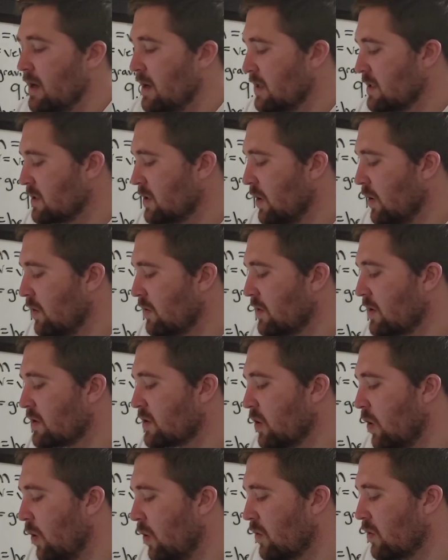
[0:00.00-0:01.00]
So the
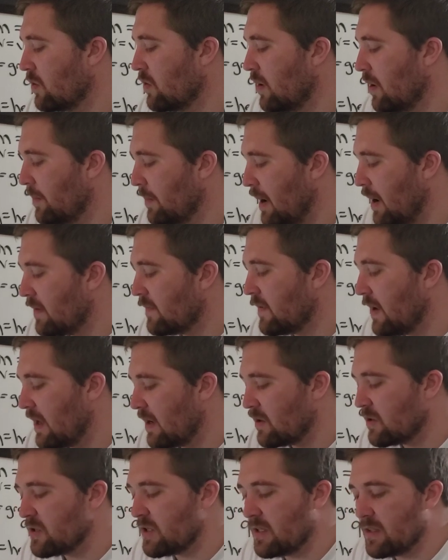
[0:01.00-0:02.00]
total amount of
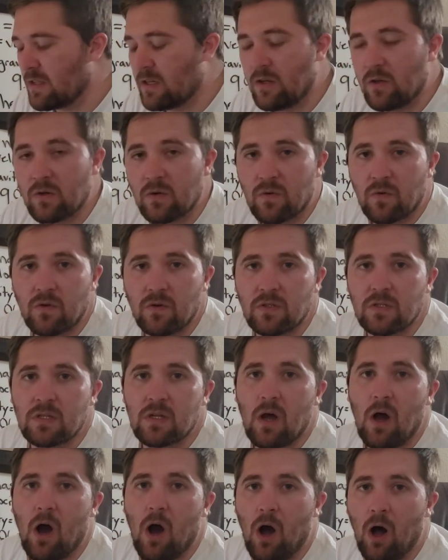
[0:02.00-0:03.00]
energy in the universe
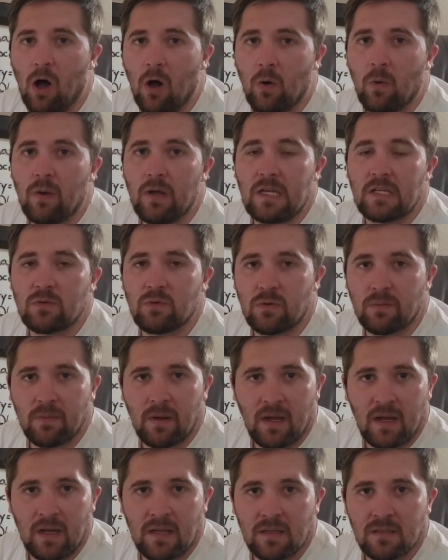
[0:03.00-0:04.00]
always
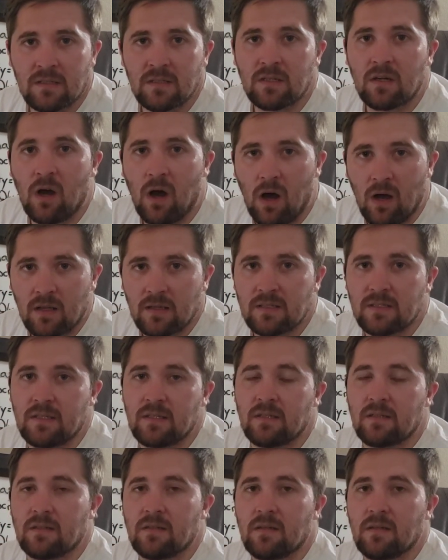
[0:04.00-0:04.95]
remains constant.